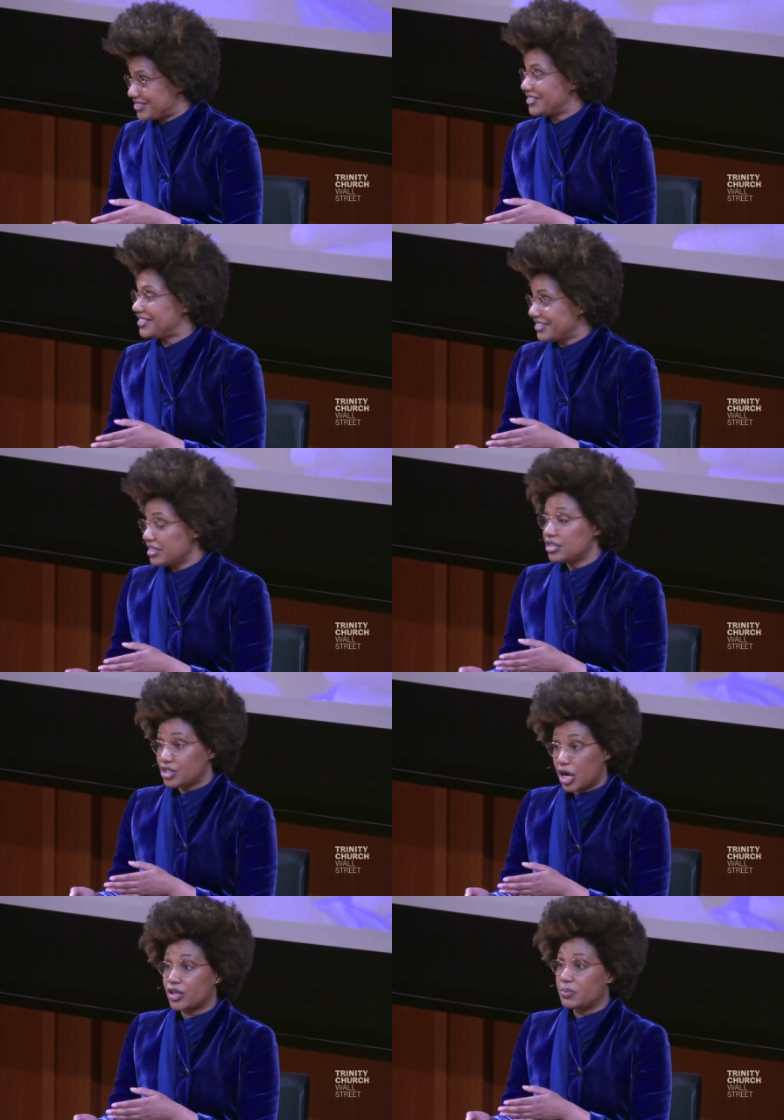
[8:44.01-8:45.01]
to
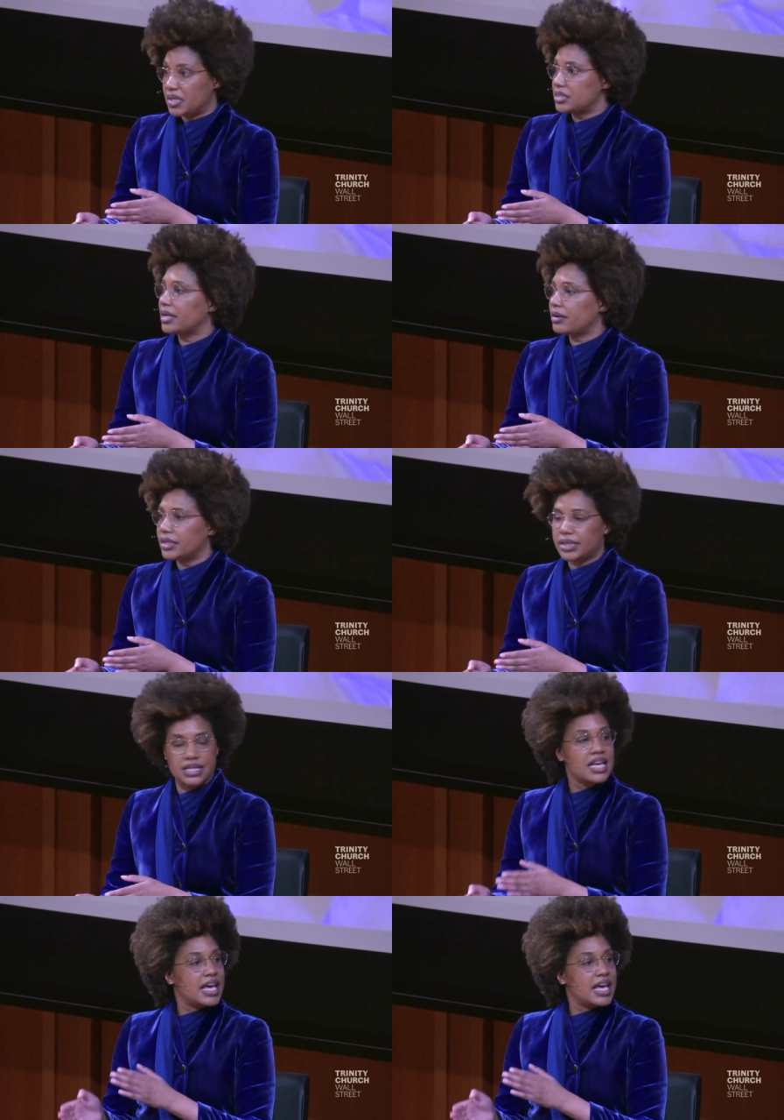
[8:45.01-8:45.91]
documentarian,